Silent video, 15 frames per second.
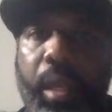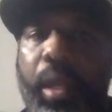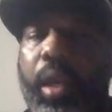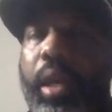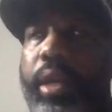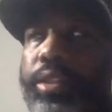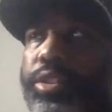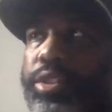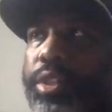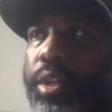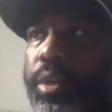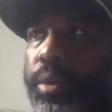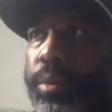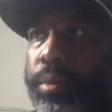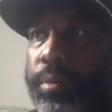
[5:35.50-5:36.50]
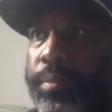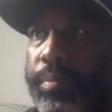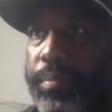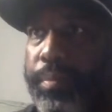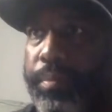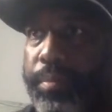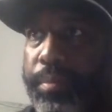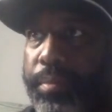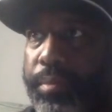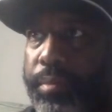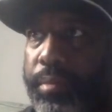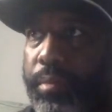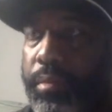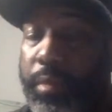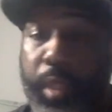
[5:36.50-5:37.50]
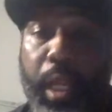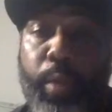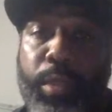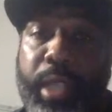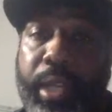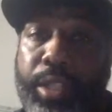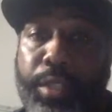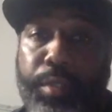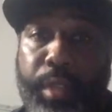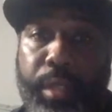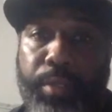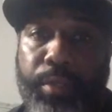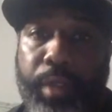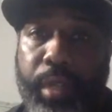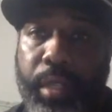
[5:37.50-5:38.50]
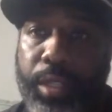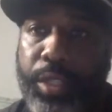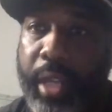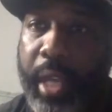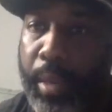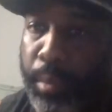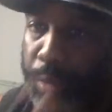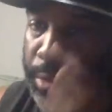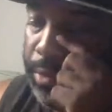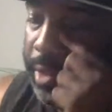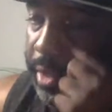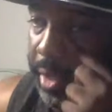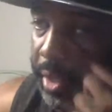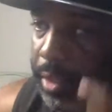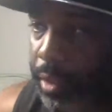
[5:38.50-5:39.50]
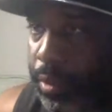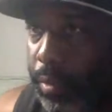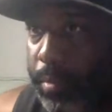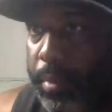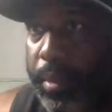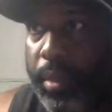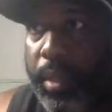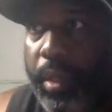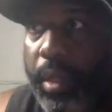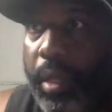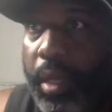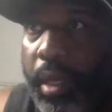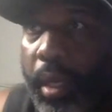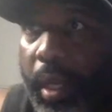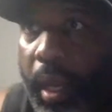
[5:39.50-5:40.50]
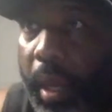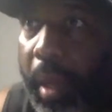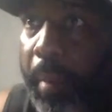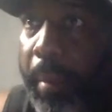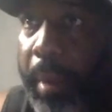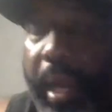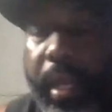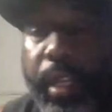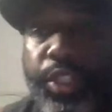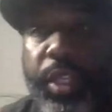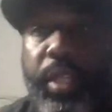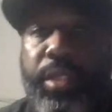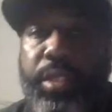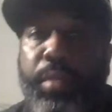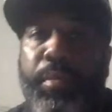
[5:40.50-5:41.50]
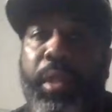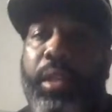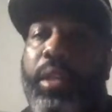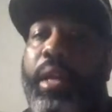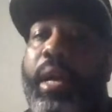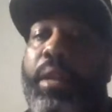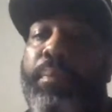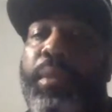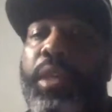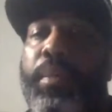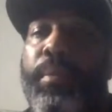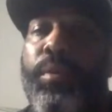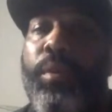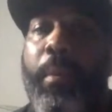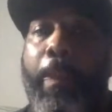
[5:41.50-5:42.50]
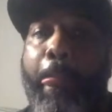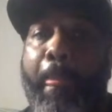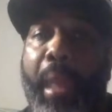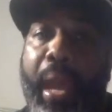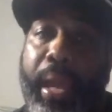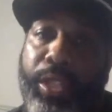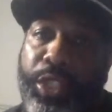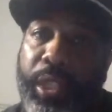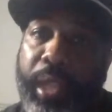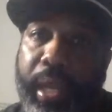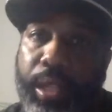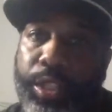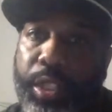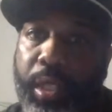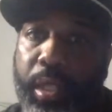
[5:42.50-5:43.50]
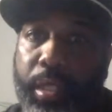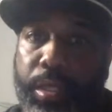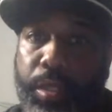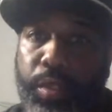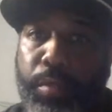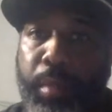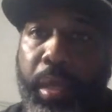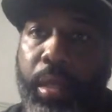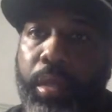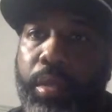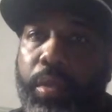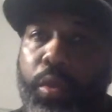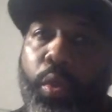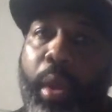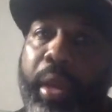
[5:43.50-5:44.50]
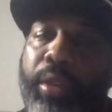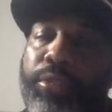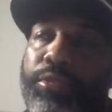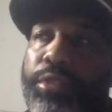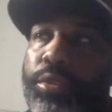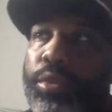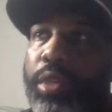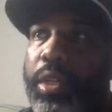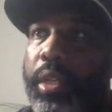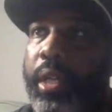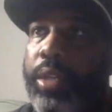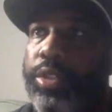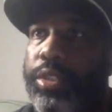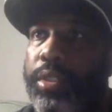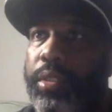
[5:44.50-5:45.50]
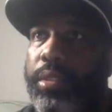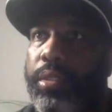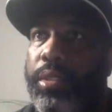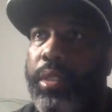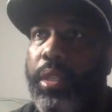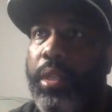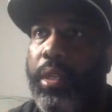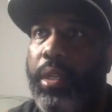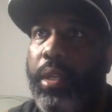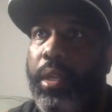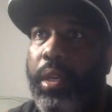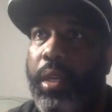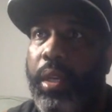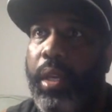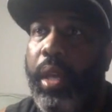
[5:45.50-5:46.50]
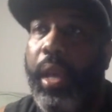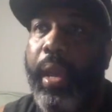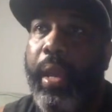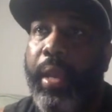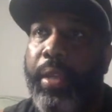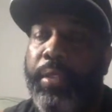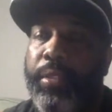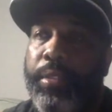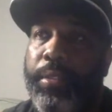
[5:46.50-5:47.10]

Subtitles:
And so it was actually really fun. The job was very dope. I got a chance to meet a lot of people. I actually got a chance to make quite a few connections, and